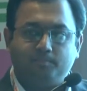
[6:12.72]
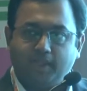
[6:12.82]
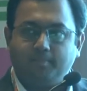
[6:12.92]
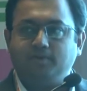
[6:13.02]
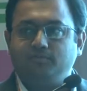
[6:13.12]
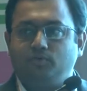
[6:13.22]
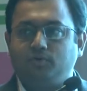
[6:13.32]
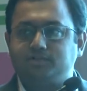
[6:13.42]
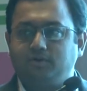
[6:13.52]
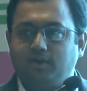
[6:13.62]
kept a
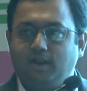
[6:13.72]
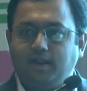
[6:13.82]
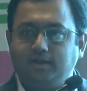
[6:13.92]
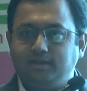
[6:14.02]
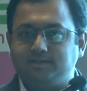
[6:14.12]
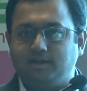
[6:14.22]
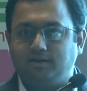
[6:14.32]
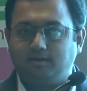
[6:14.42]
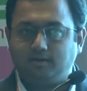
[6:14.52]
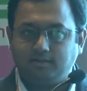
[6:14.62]
focus on analytics,
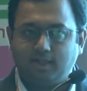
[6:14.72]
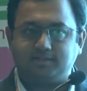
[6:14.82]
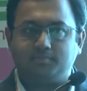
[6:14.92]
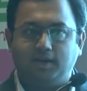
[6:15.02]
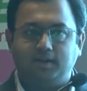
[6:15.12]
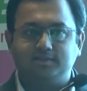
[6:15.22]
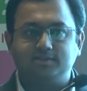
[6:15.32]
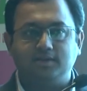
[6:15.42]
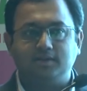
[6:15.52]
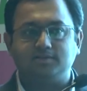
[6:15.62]
and that's my
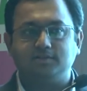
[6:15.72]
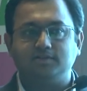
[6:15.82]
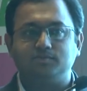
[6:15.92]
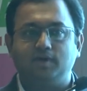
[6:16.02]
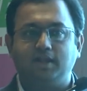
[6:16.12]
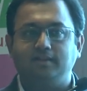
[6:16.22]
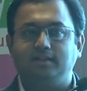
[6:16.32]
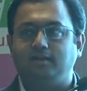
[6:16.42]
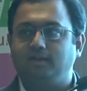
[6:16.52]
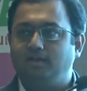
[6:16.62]
designation as well.
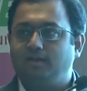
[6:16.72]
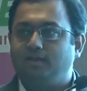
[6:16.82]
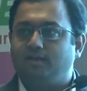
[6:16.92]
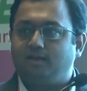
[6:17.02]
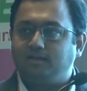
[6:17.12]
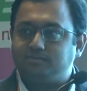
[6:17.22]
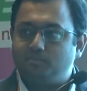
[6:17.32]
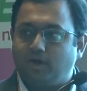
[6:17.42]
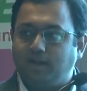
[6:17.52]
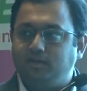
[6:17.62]
That it's
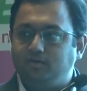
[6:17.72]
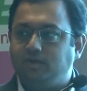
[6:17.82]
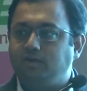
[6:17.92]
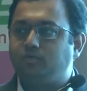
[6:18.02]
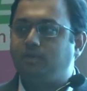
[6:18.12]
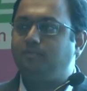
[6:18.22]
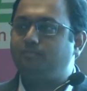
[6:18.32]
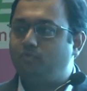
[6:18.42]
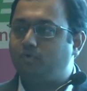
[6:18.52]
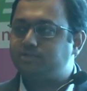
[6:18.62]
my duty to keep
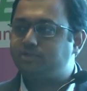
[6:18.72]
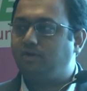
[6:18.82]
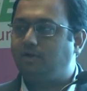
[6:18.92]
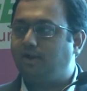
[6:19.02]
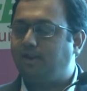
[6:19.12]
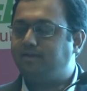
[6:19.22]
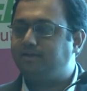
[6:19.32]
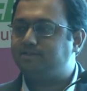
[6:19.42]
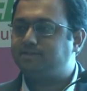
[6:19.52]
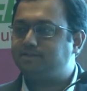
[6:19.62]
focusing on
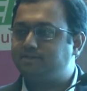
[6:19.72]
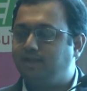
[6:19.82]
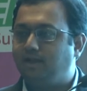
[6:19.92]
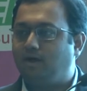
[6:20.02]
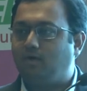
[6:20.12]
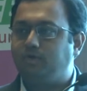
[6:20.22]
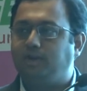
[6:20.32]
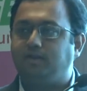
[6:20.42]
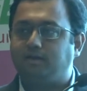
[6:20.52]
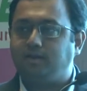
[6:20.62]
analytics and seeing how
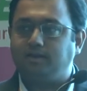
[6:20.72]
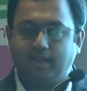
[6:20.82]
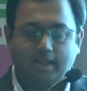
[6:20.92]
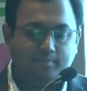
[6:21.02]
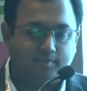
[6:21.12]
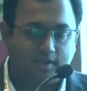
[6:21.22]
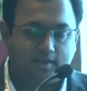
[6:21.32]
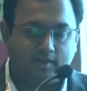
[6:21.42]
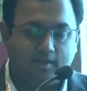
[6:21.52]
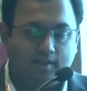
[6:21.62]
data can help take
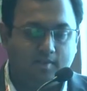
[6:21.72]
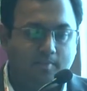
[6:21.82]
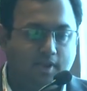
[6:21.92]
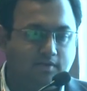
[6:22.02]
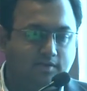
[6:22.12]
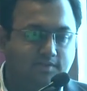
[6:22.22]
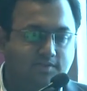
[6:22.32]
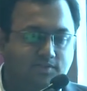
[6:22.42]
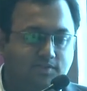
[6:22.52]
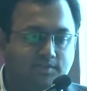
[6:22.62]
better
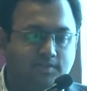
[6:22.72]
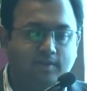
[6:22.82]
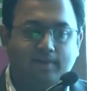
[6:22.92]
decisions.